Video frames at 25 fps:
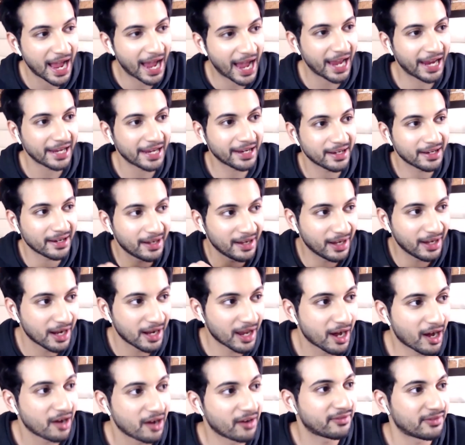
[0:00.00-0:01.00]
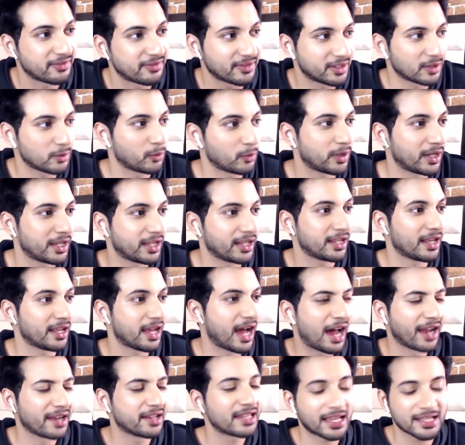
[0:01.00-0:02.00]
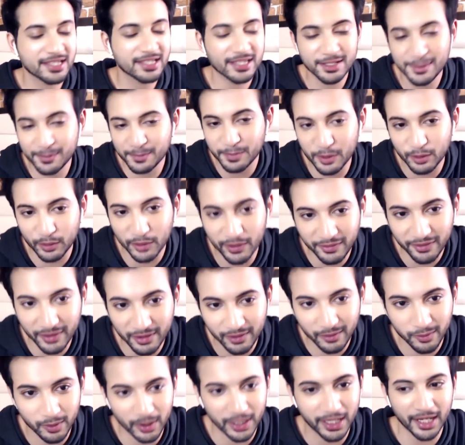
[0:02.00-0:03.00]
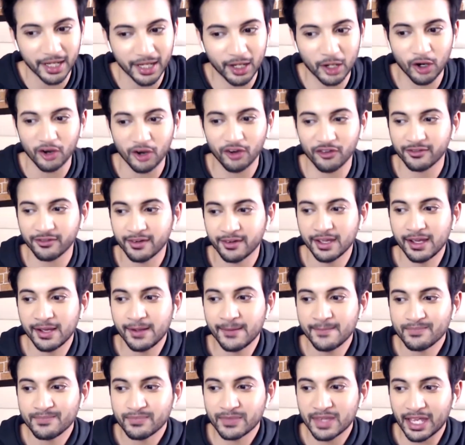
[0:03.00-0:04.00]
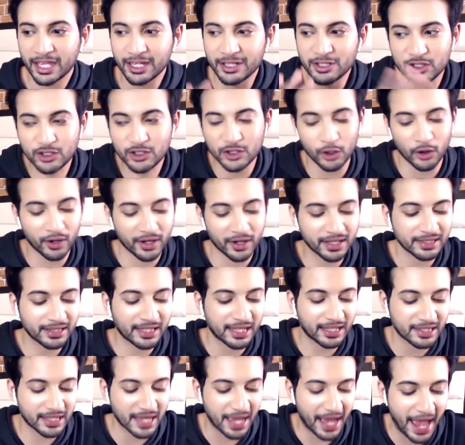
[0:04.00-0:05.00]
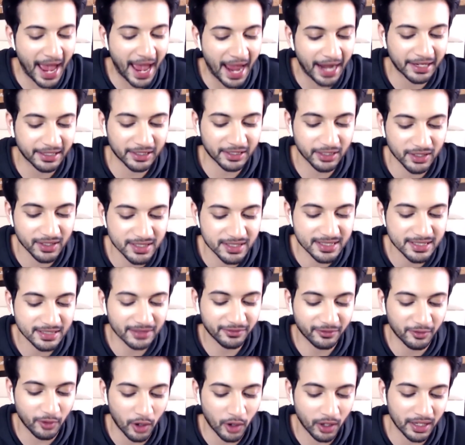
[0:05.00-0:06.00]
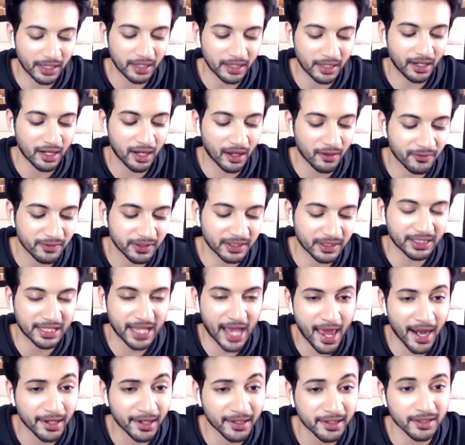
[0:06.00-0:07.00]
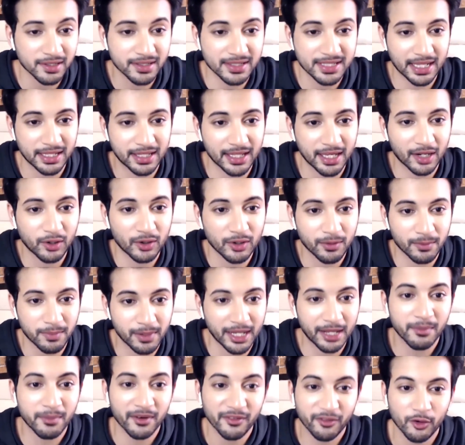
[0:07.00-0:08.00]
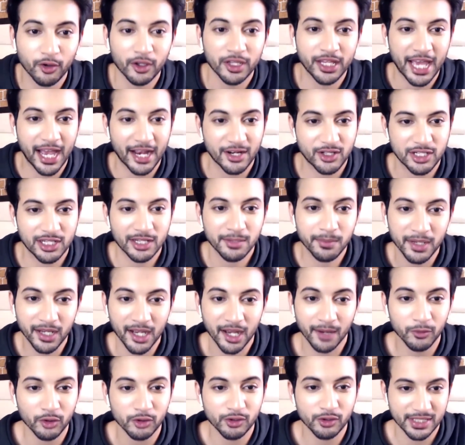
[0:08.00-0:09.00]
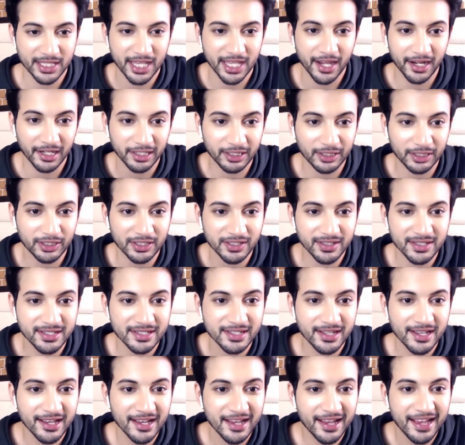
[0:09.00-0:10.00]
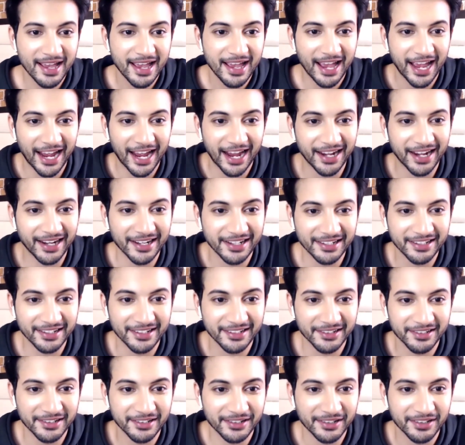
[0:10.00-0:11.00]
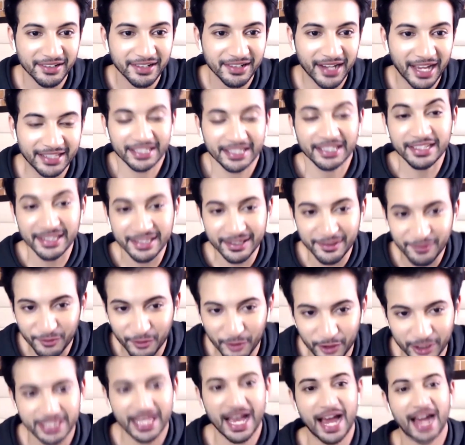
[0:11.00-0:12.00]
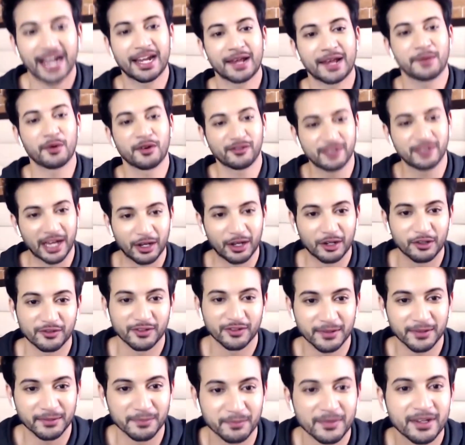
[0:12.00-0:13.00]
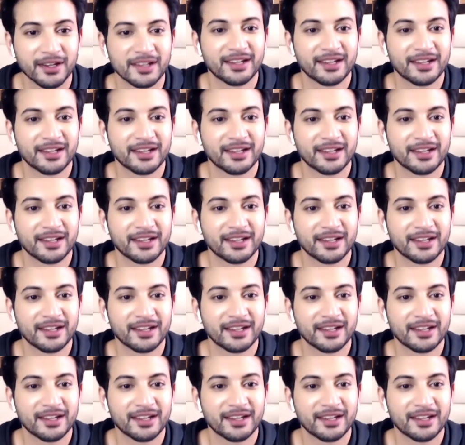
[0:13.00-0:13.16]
I love the way Anand has this beautiful way of ensuring that the actors fall in love with the characters that they're going to play before they actually become those characters. And I think for that, I'm a fan of him.